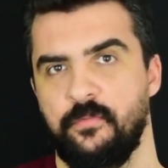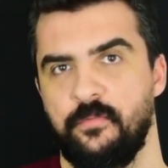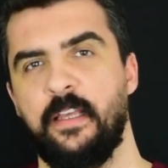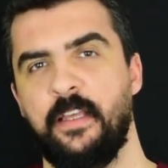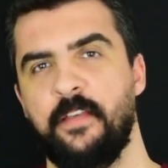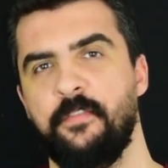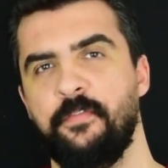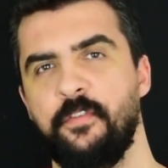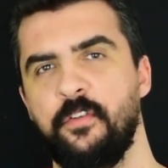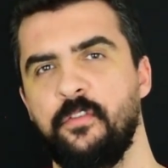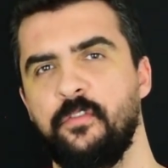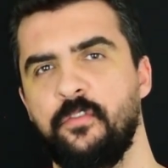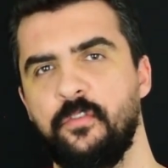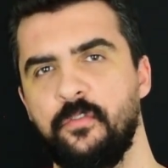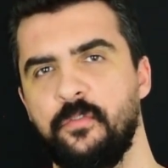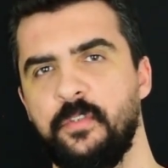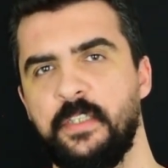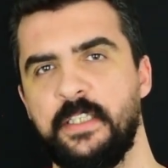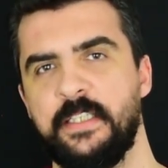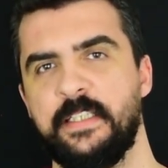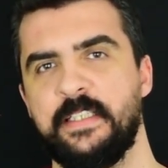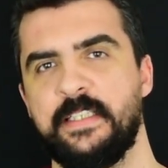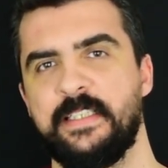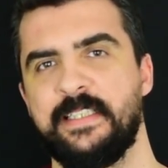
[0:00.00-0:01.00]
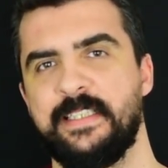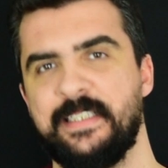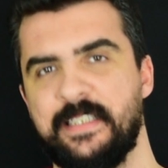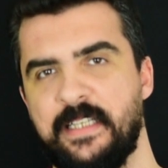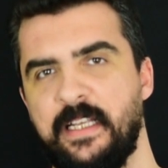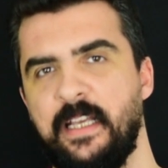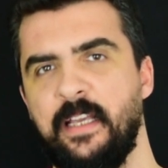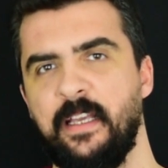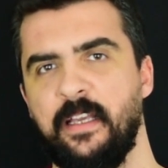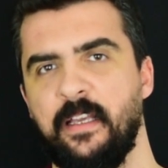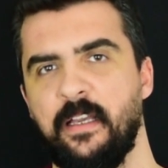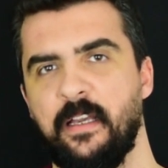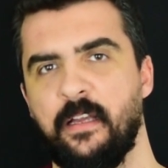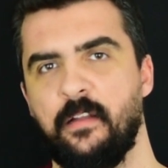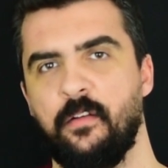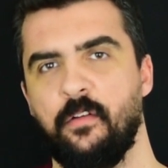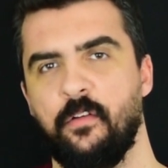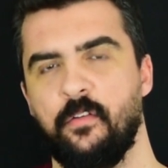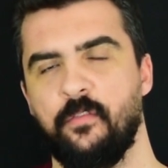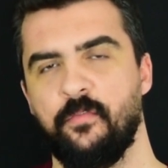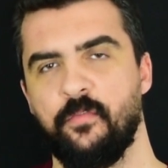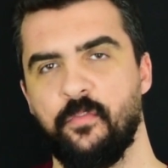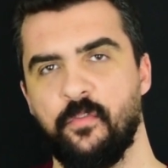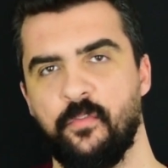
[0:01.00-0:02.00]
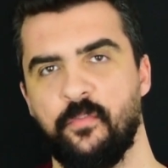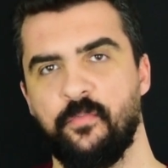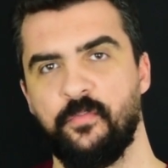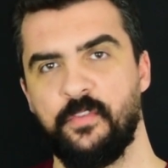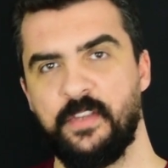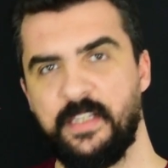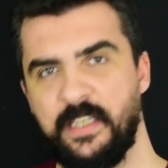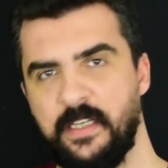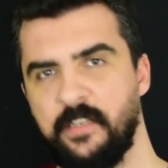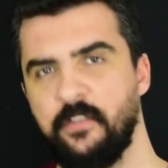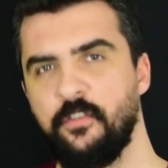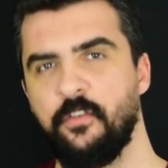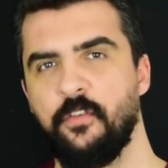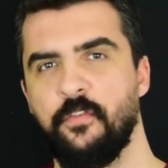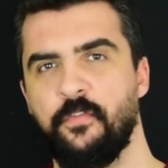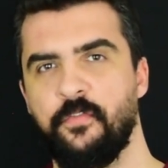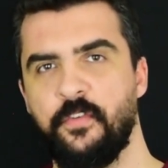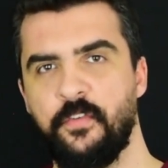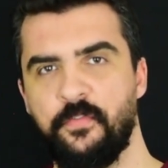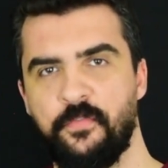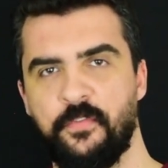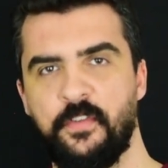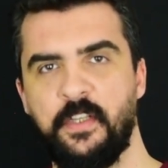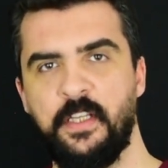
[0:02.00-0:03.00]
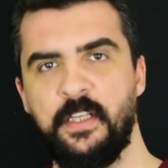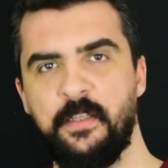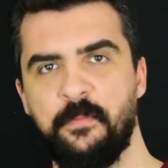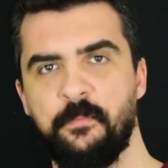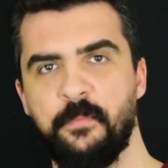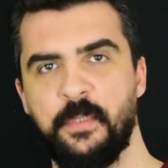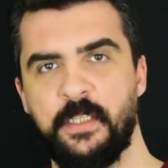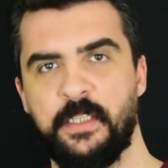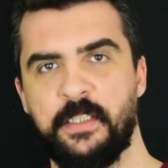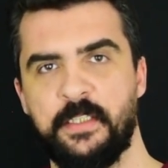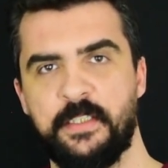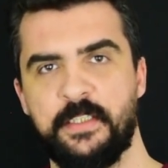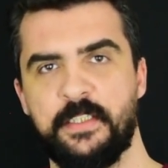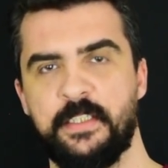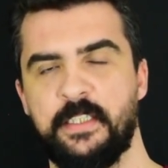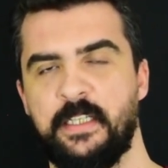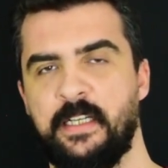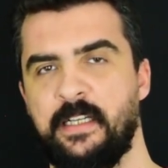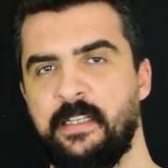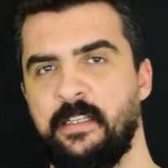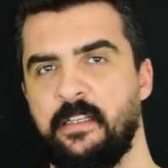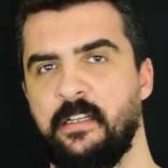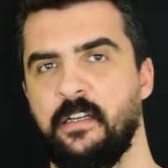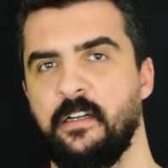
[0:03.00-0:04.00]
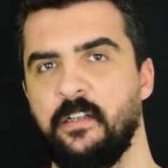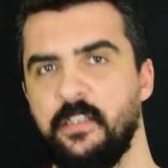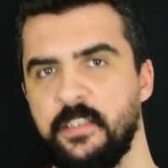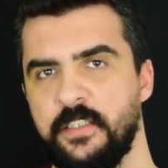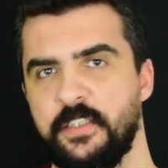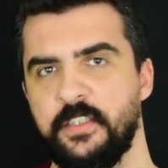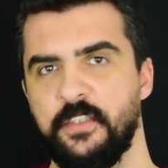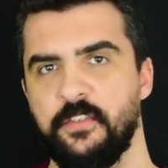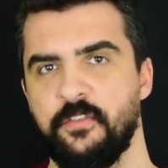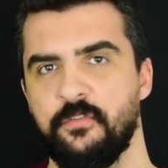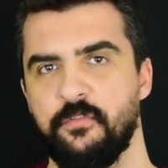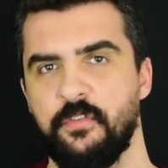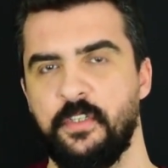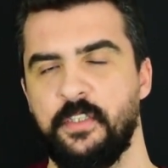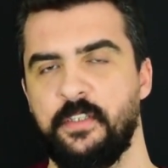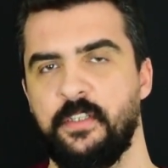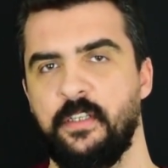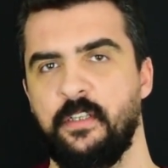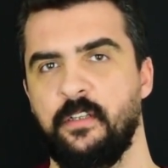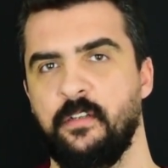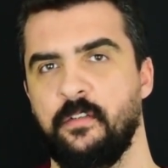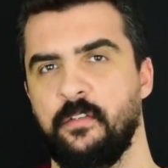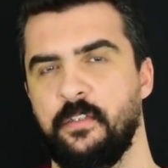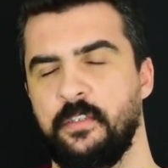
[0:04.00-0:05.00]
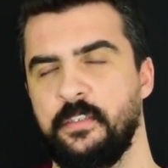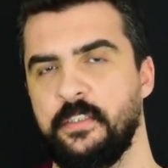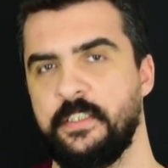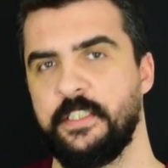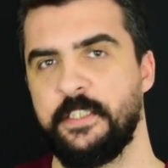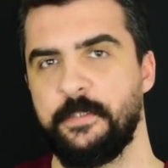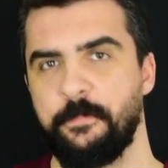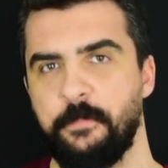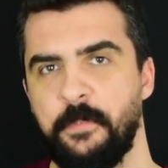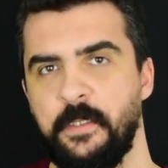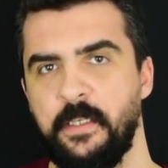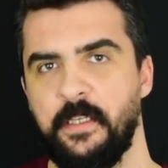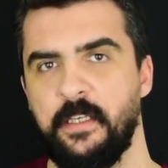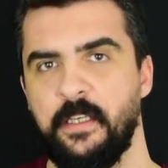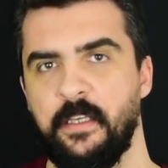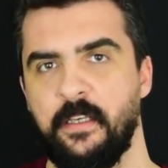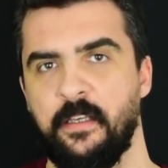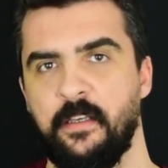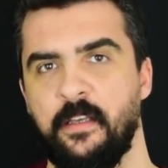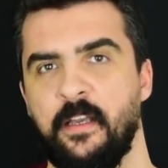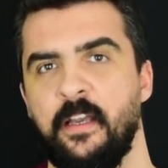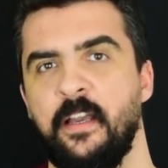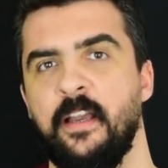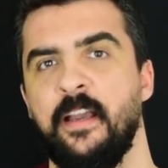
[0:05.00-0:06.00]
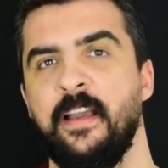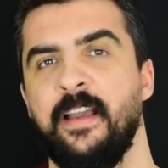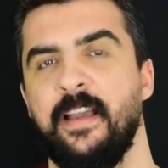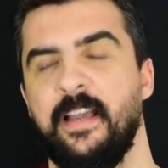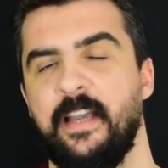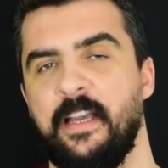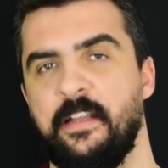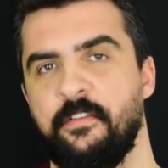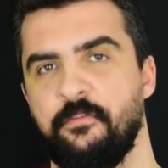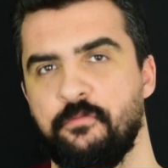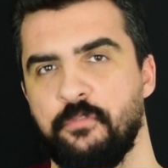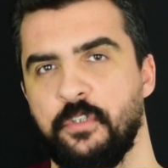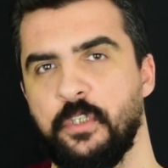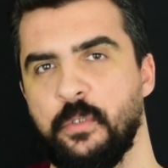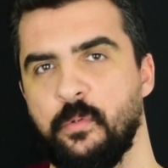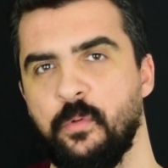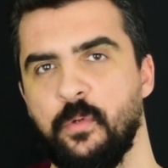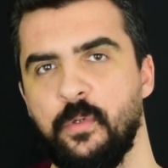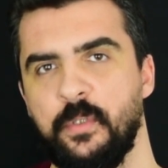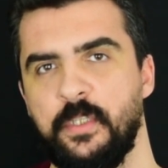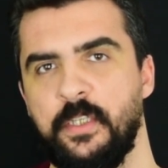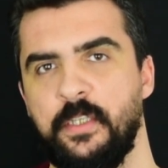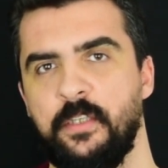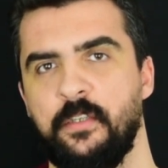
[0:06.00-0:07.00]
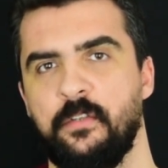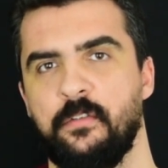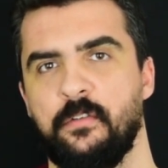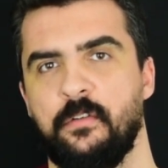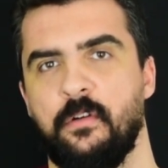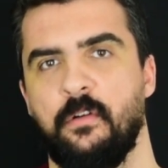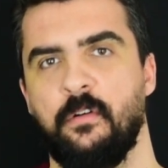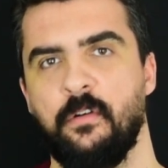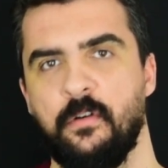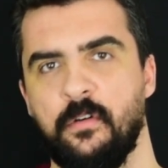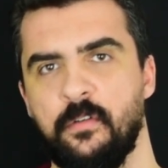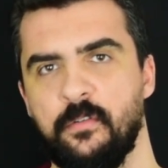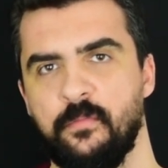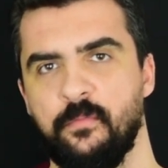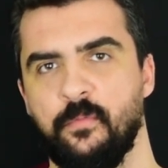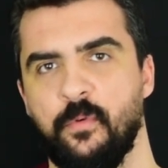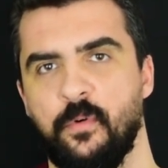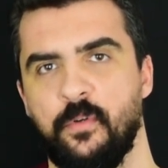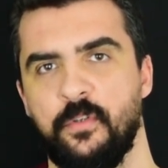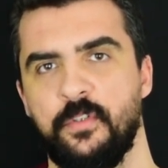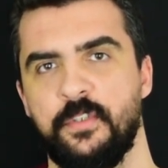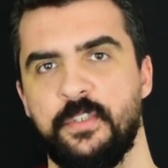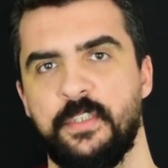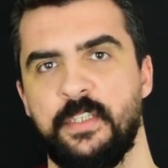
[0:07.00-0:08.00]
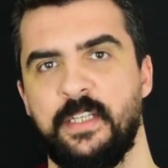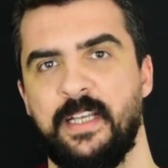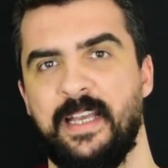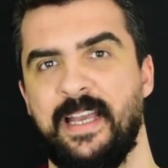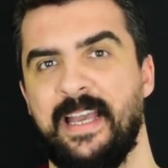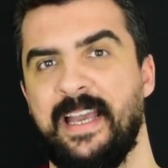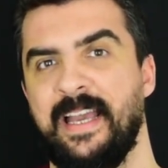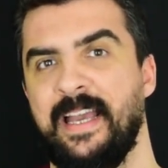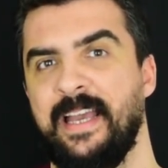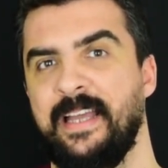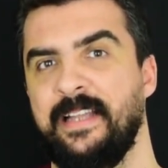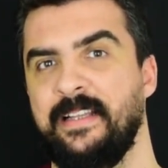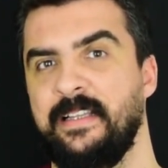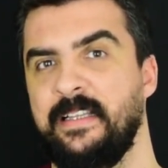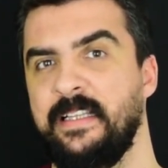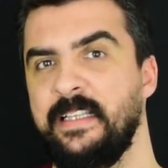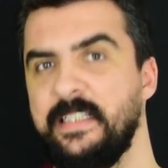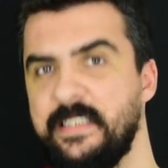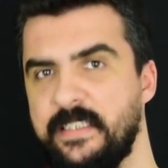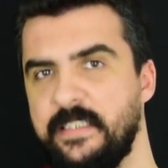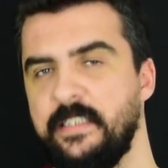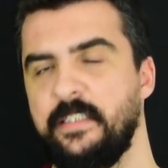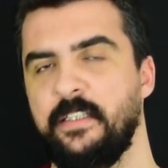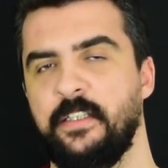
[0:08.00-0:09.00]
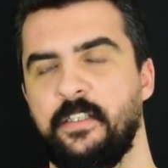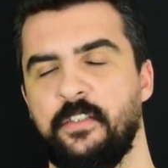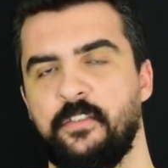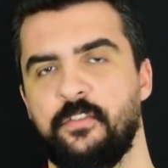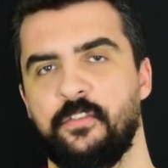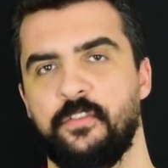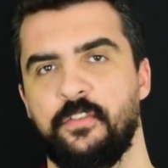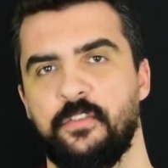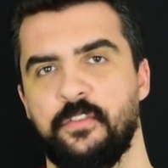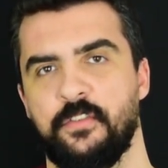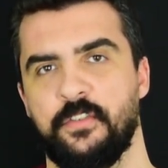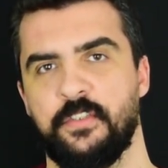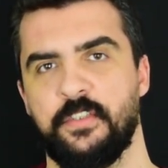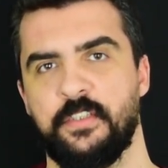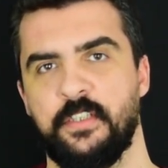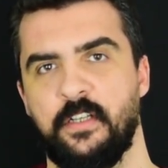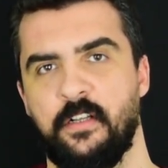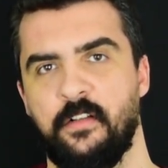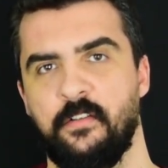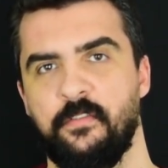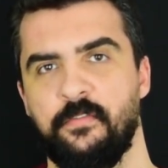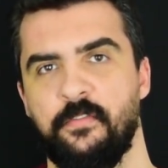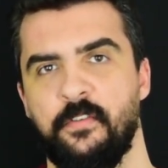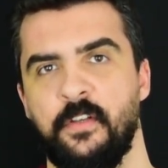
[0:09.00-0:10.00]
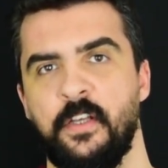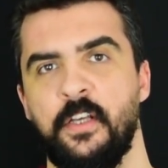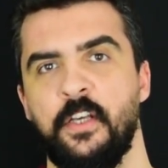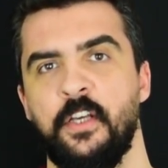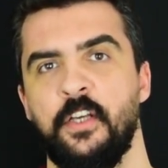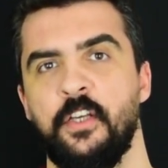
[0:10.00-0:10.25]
If you do this staying alone for 10 to 15 minutes and concentrating on your speaking and recording your own voice and listening to yourself,